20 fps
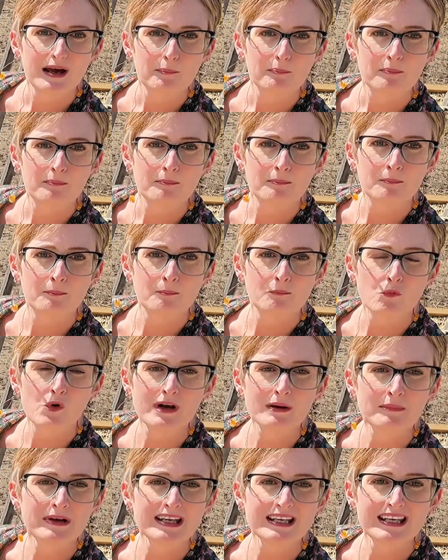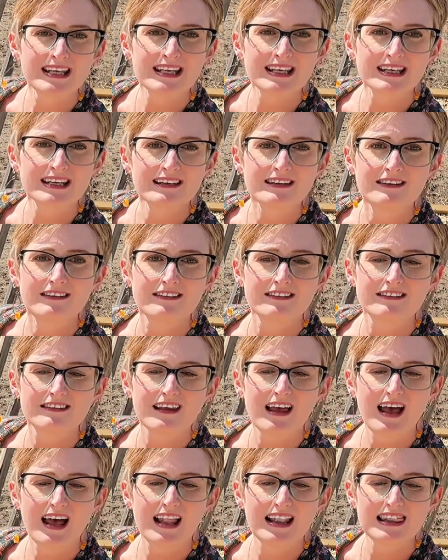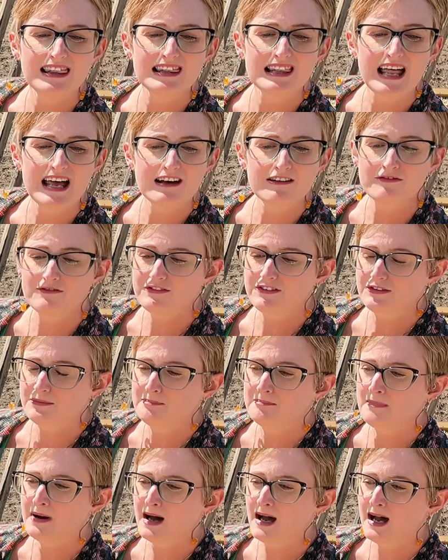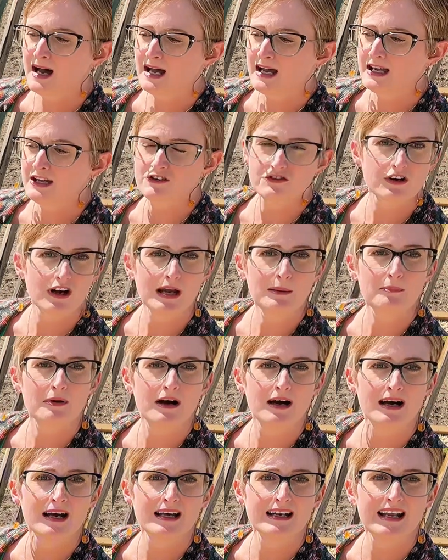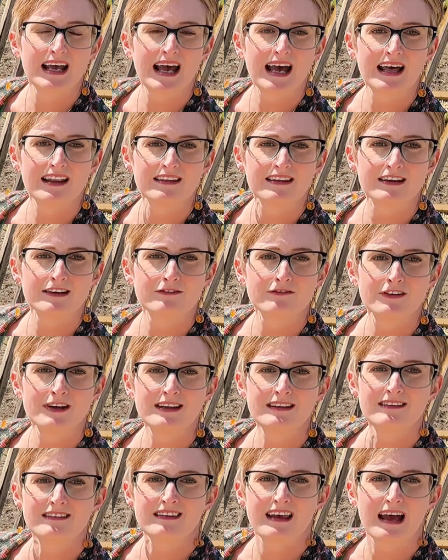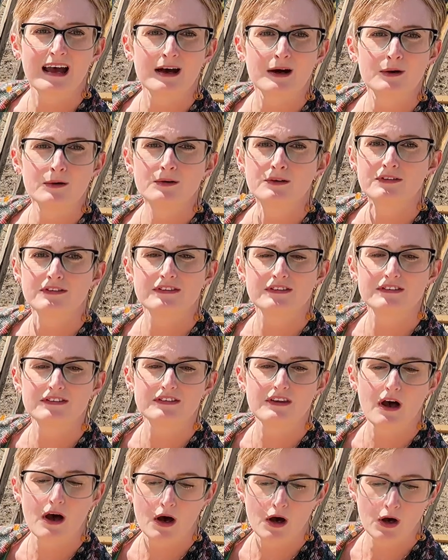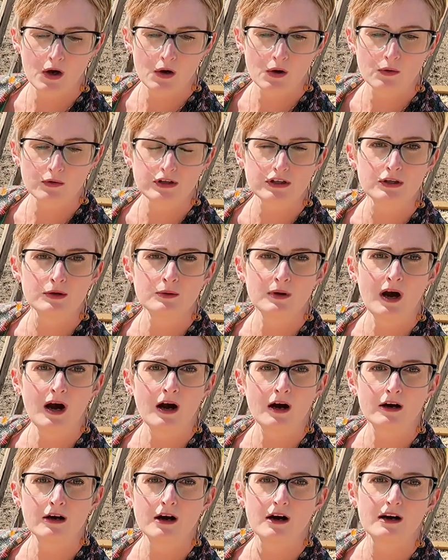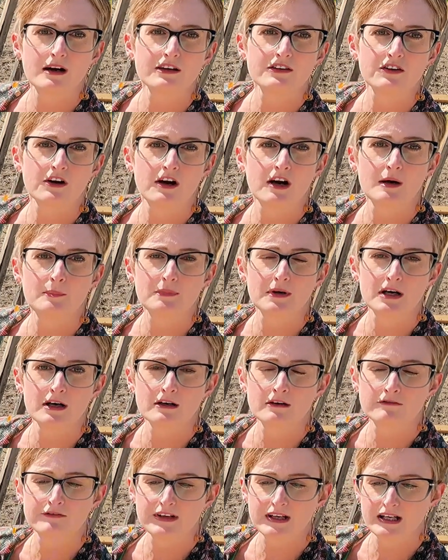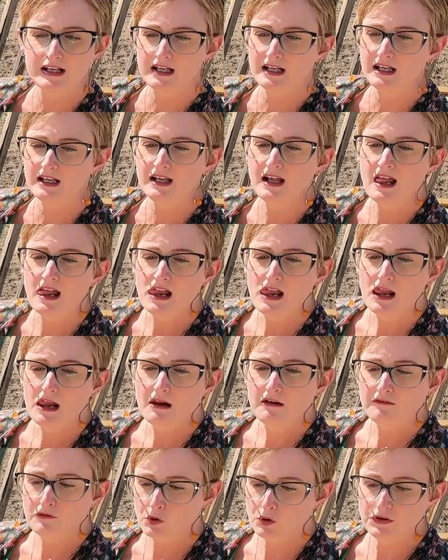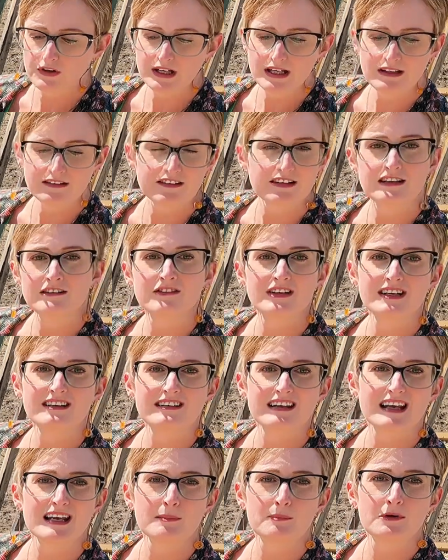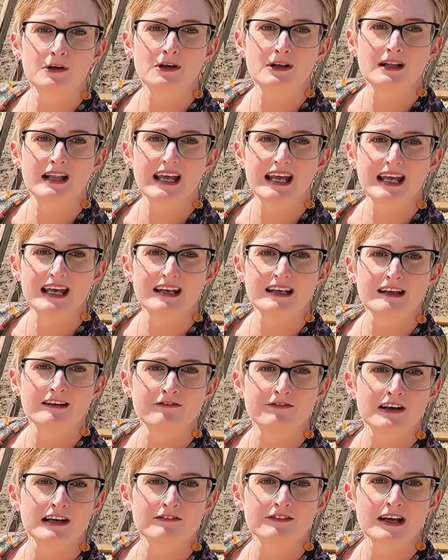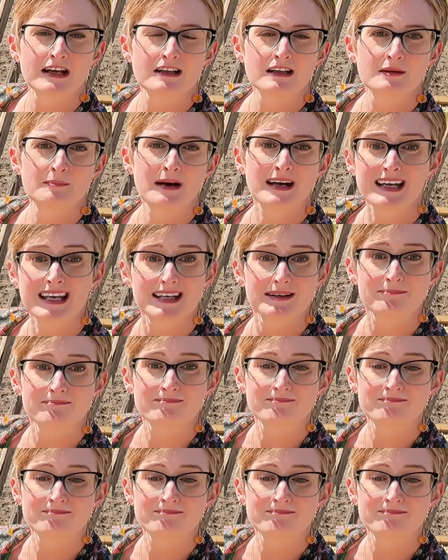one of my kids left my tripod at their friend's house, so you are on top of a folding TV table and a 5-gallon bucket.